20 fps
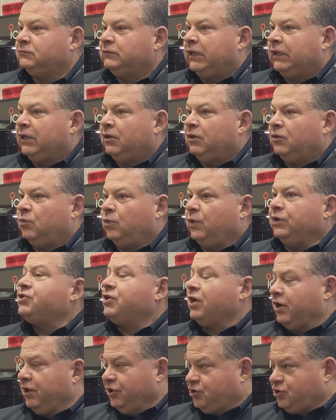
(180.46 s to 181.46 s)
two days ago? We
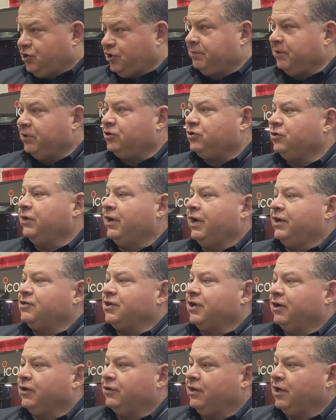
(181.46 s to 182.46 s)
started shipping two days
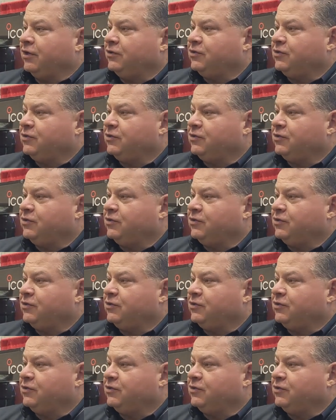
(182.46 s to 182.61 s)
ago, yes